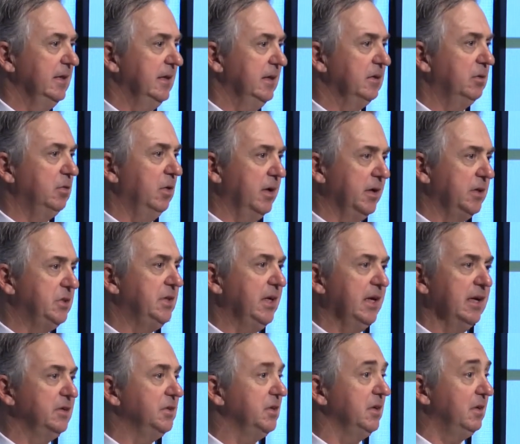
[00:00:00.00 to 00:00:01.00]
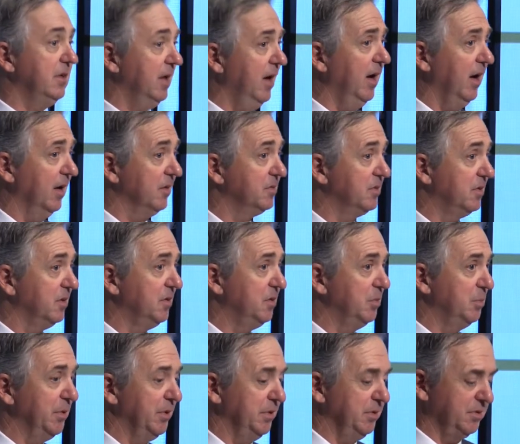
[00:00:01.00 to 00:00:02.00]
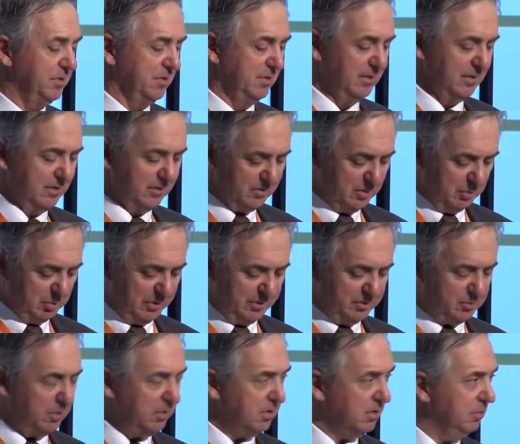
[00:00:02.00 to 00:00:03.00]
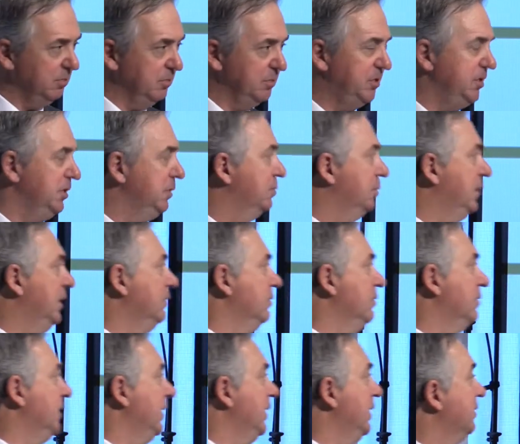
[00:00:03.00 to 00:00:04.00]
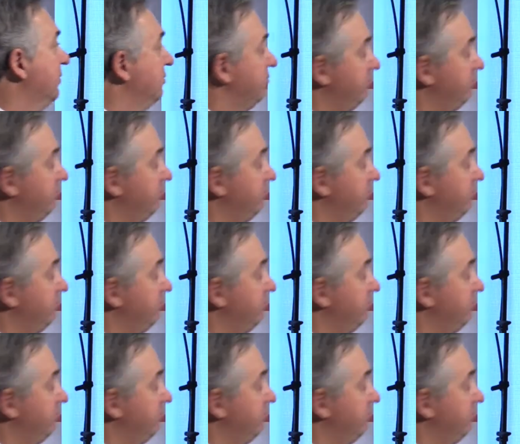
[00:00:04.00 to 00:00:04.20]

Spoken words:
and quite a challenging task to boot. So please welcome Jim Engelke.